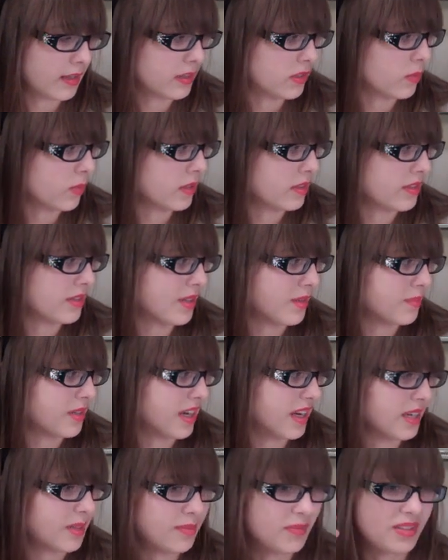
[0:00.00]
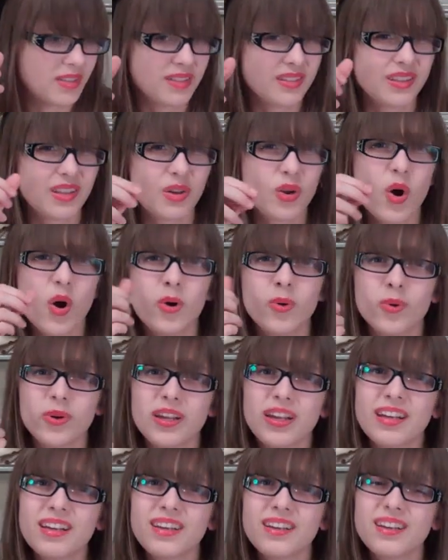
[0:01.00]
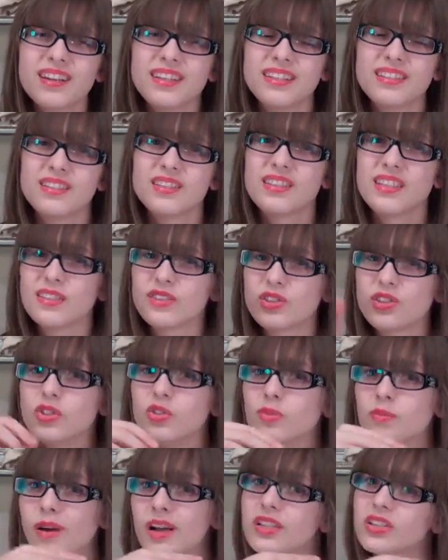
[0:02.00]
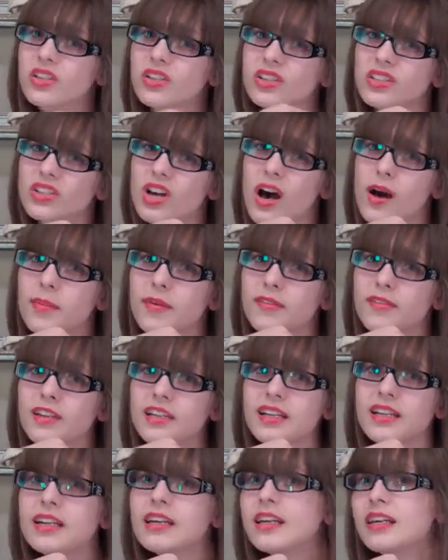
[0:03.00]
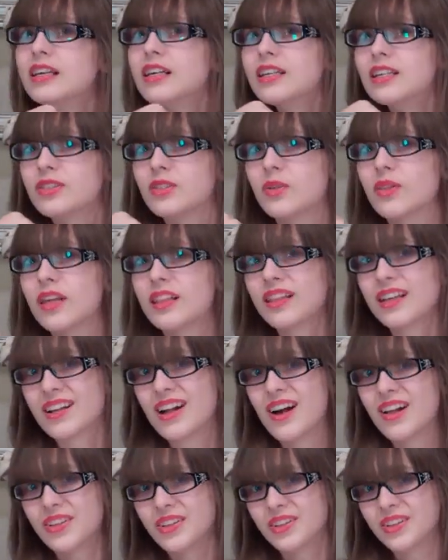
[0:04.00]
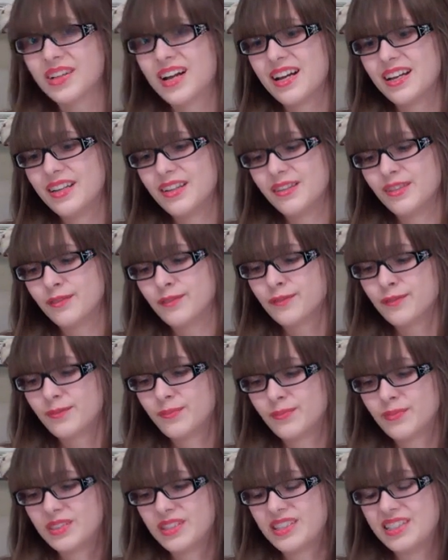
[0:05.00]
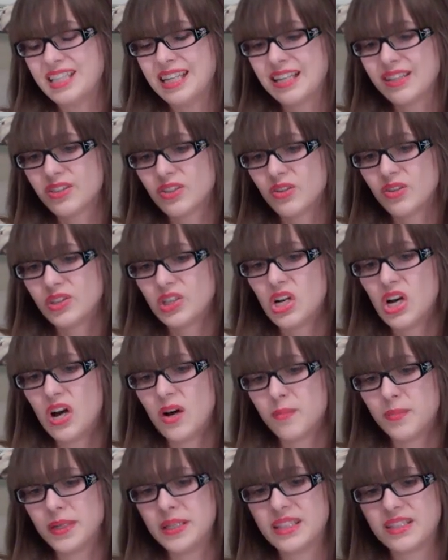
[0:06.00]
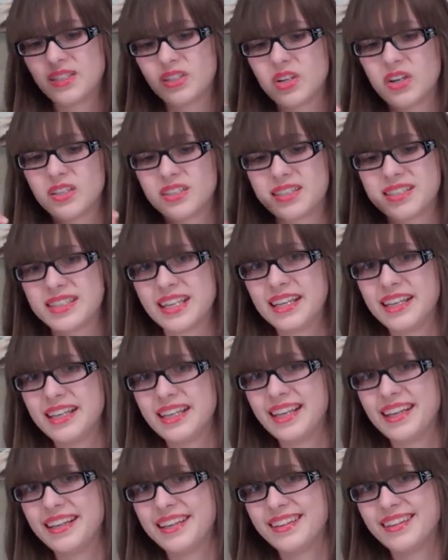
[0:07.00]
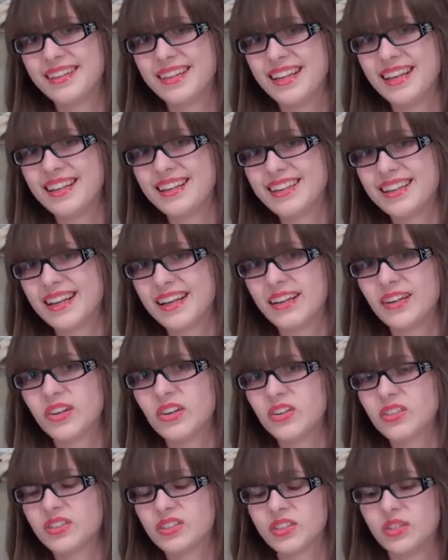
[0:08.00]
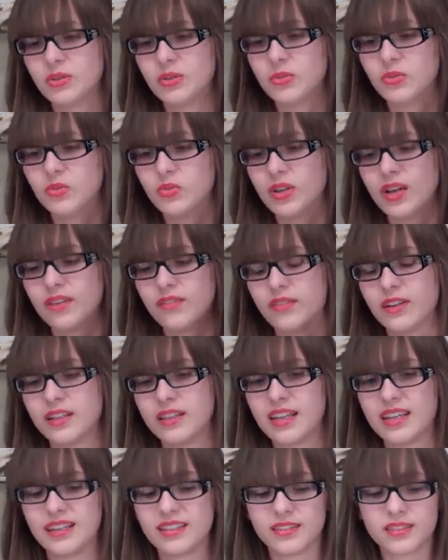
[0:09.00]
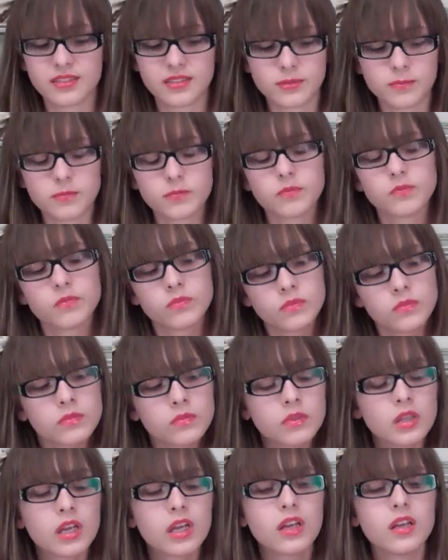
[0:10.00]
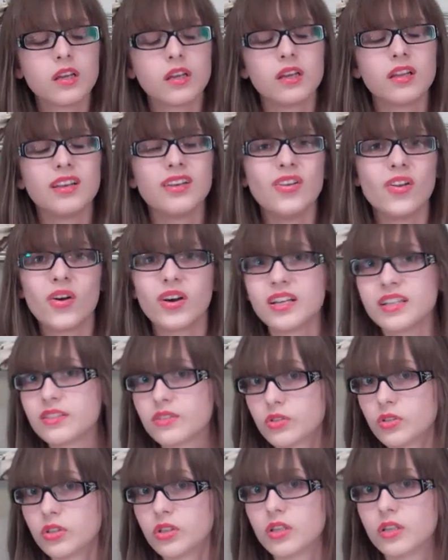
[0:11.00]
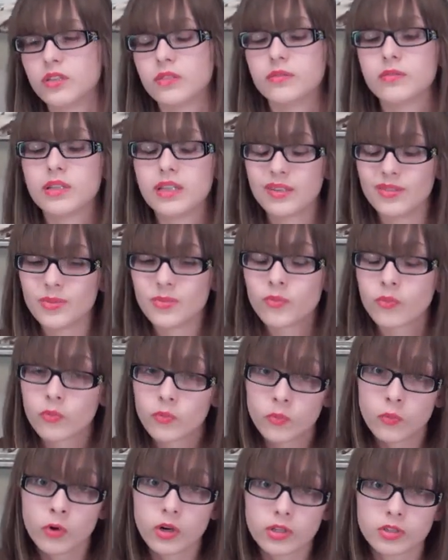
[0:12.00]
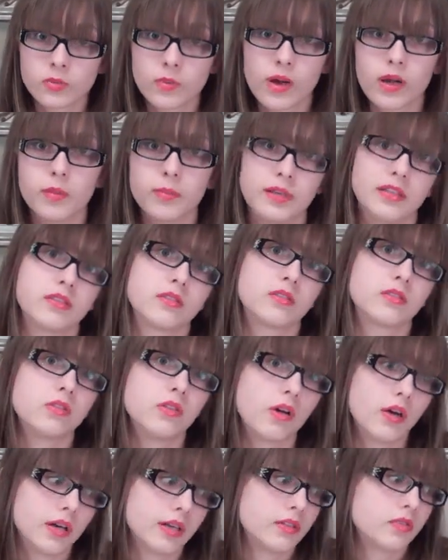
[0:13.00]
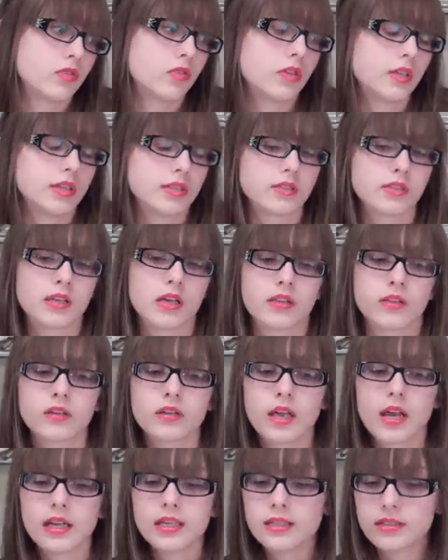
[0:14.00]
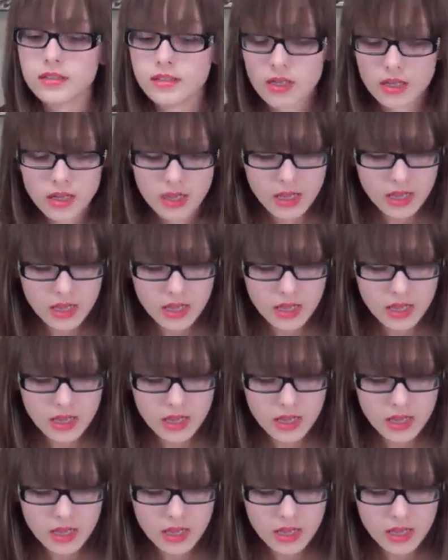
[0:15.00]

that this one sometimes the coating there's too much on the top of it, so then the color kind of sticks on top and it's not sinking in at all, so I find that it's not as good. It works well, but it's not as good as the other kinds.